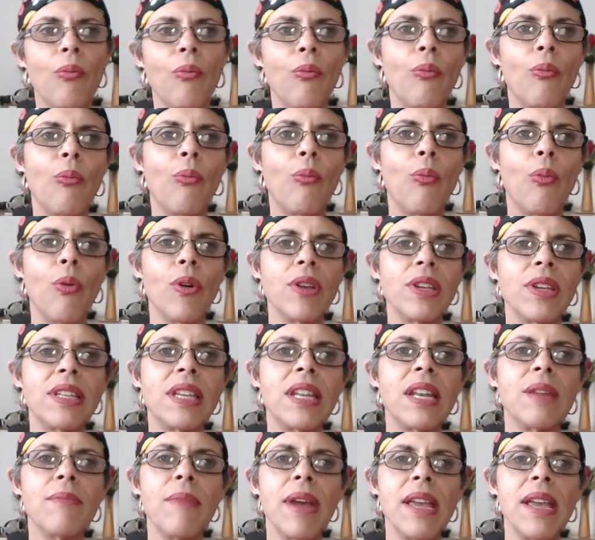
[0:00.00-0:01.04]
was
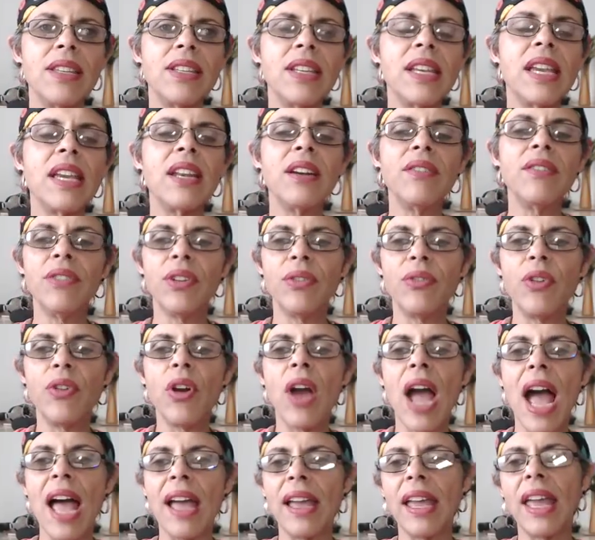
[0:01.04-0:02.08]
an amazing interview. If
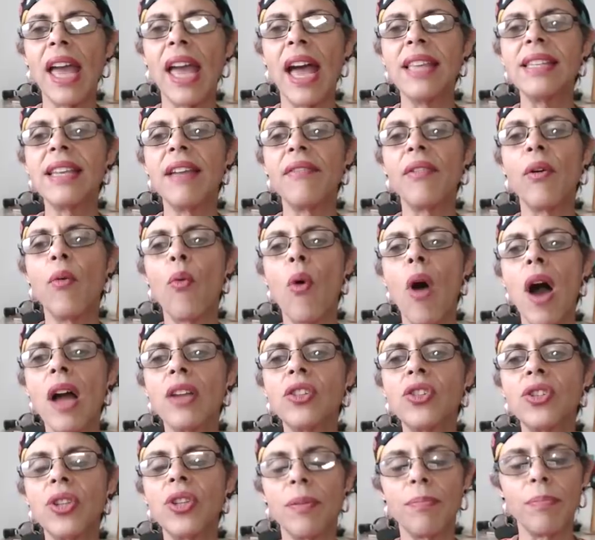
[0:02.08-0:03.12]
you guys haven't
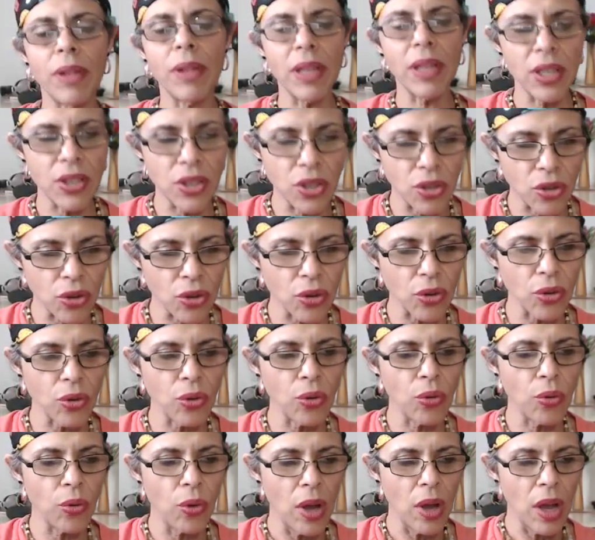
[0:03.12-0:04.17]
watched it, please
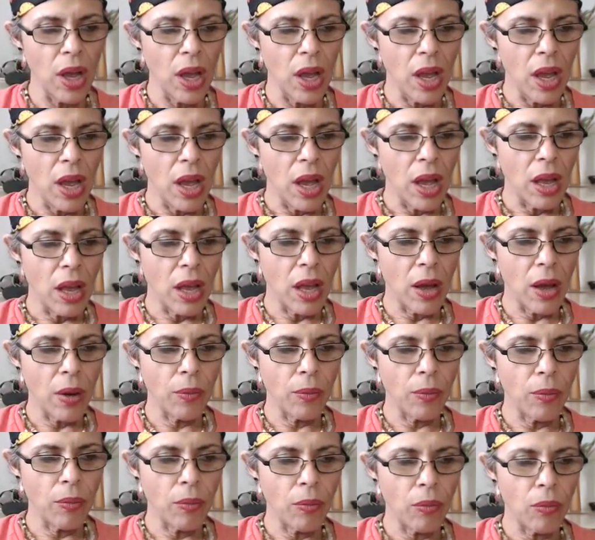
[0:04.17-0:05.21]
do,
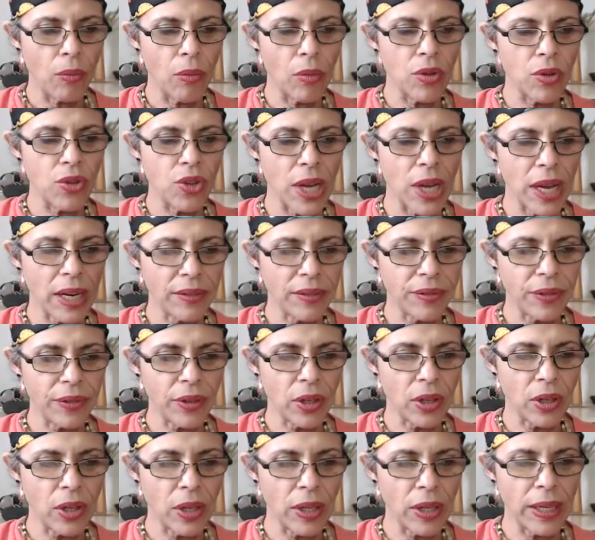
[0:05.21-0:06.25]
with
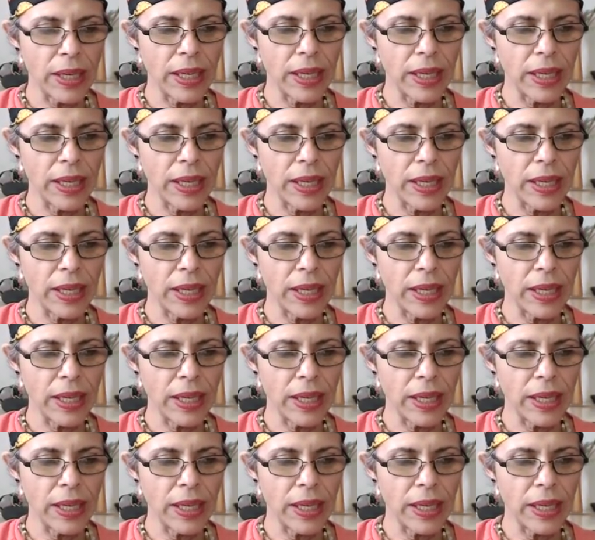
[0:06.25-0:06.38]
Jennifer.